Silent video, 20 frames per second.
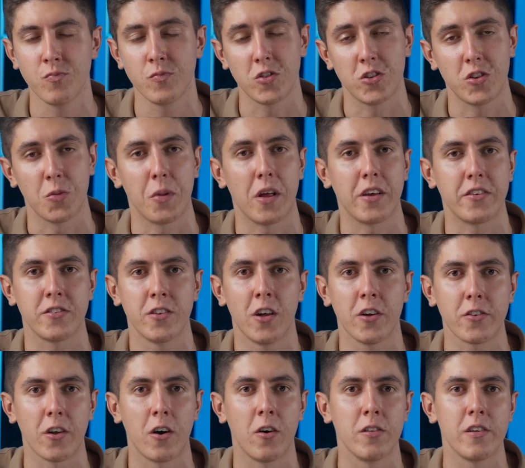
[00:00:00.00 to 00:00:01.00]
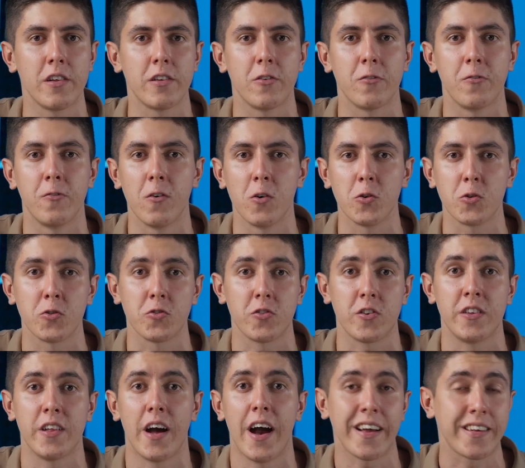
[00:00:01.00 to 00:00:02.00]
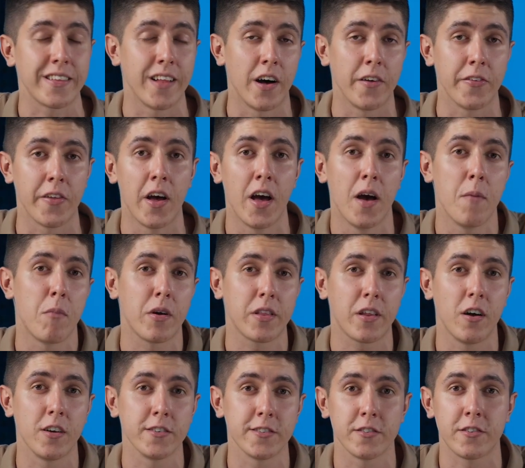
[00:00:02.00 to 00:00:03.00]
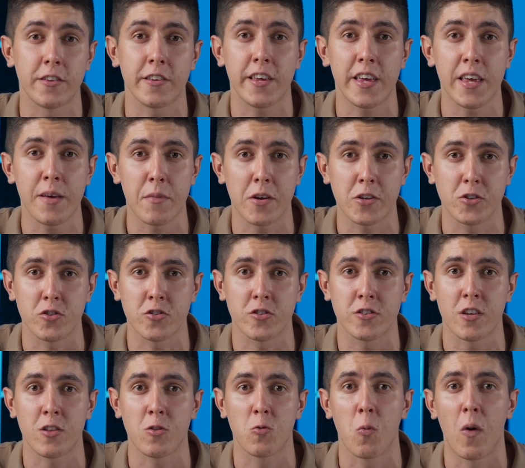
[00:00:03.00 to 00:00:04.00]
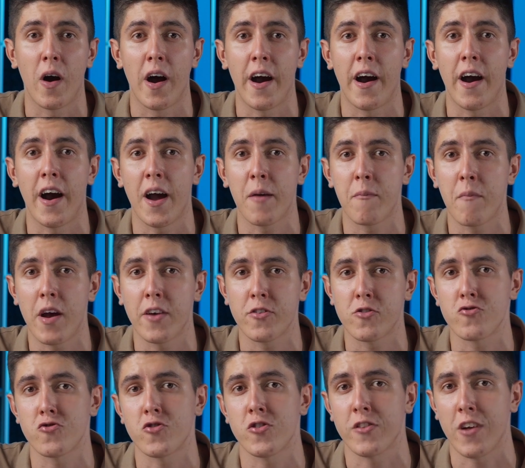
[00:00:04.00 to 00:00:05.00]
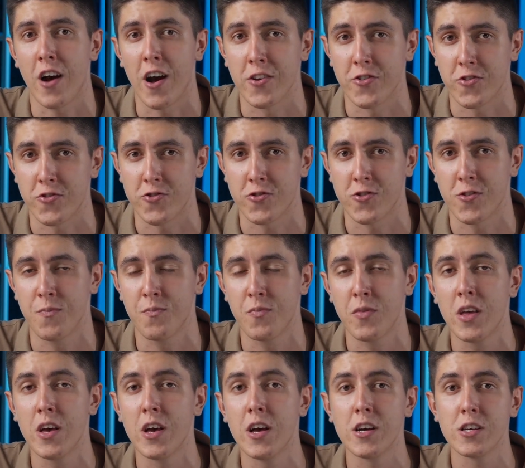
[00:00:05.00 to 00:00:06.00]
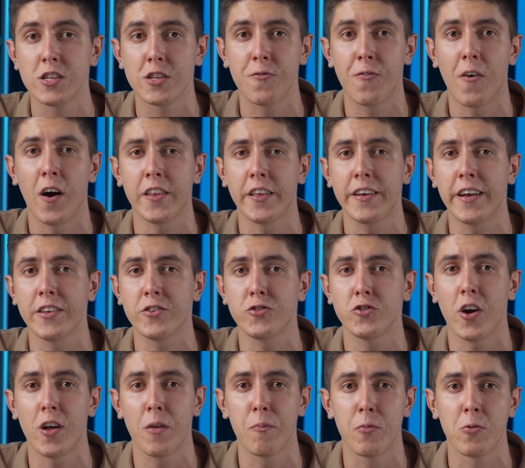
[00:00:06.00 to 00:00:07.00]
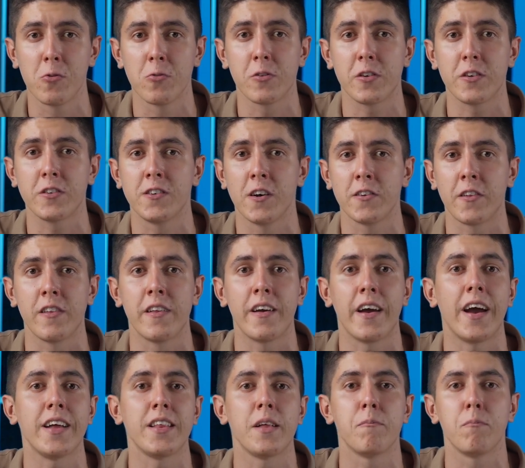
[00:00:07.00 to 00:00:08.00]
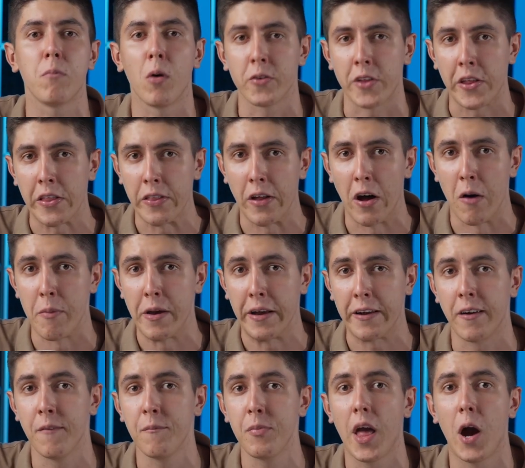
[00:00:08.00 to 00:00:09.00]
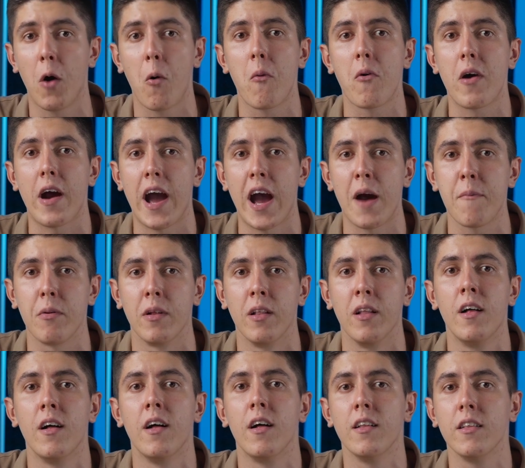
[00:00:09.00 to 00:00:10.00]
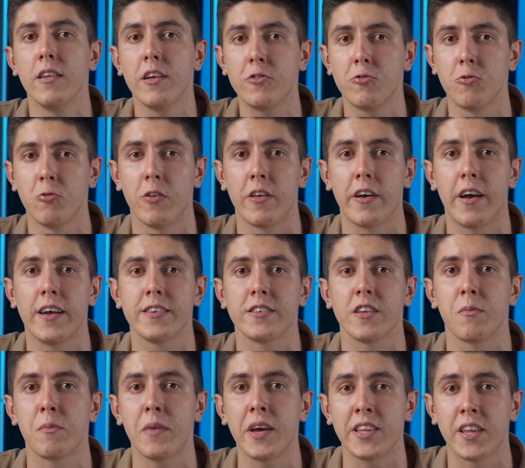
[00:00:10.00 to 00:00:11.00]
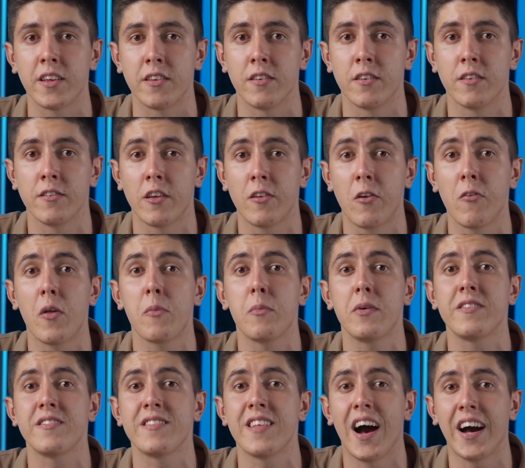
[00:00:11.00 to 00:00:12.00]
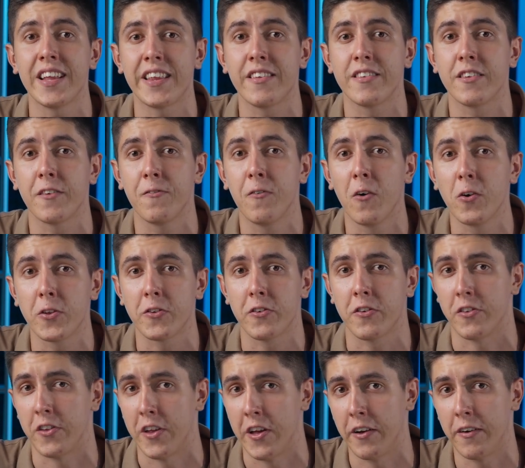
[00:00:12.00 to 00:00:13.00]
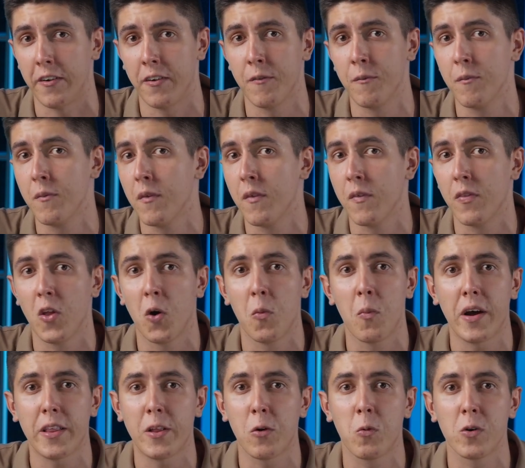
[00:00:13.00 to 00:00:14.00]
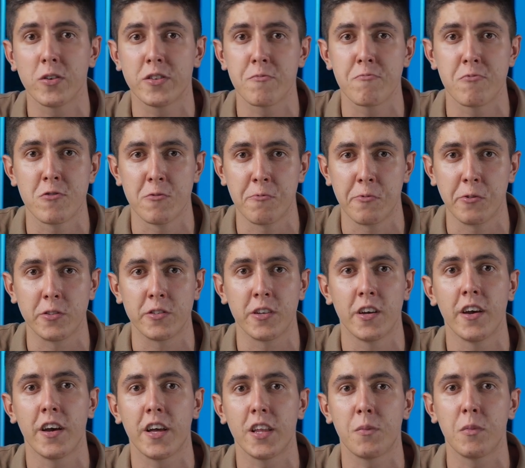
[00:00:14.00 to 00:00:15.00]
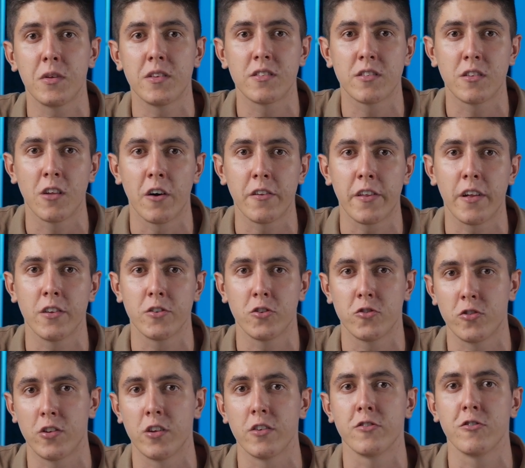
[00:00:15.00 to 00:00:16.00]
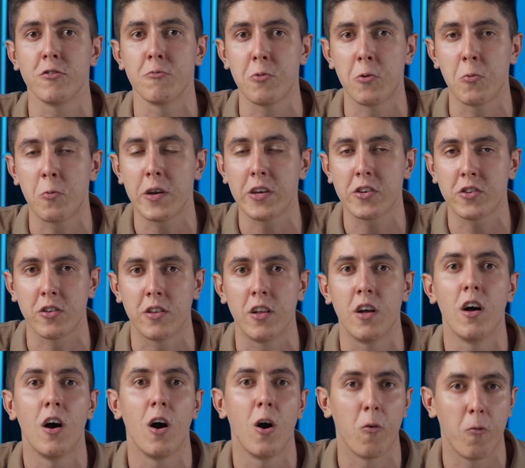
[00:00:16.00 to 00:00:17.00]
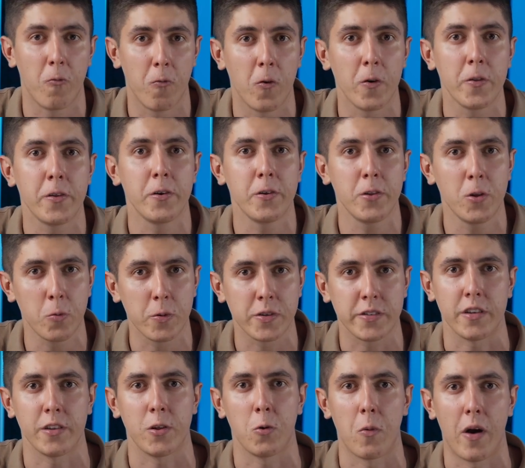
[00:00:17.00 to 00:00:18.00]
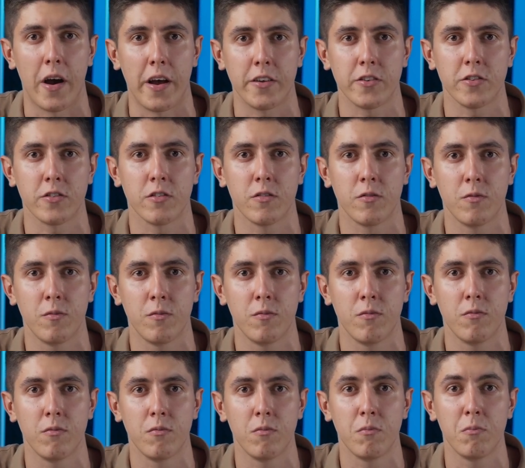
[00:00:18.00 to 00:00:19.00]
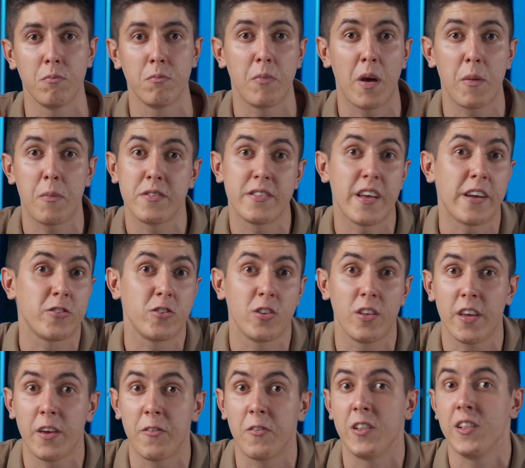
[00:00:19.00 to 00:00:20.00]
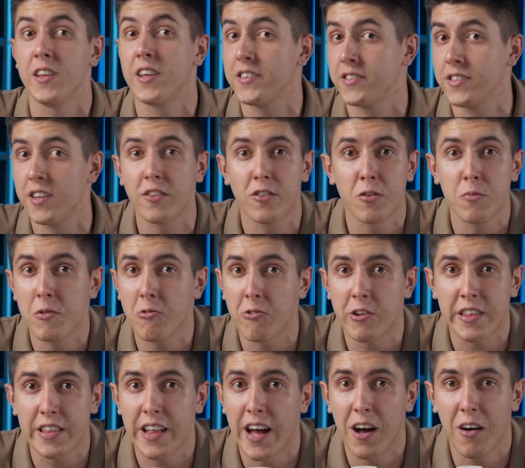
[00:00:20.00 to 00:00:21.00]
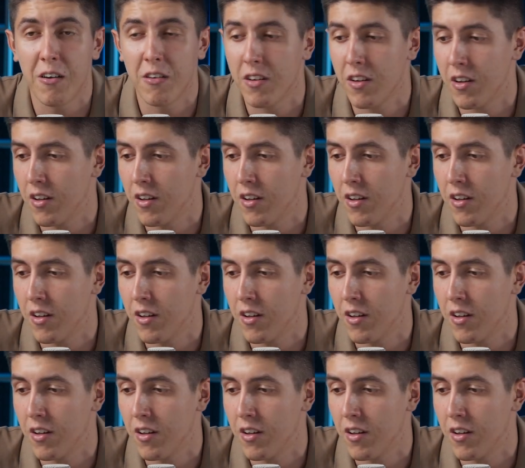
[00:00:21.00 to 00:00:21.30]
This applies not only to photos in iCloud, but also to images sent via iMessage and others. The fight against child porn is certainly an important topic. However, Apple literally has admitted that they will be studying the photos you take. No matter what the purpose, it means total digital supervision of what you do with your device. Maybe they're actually even listening to me right now?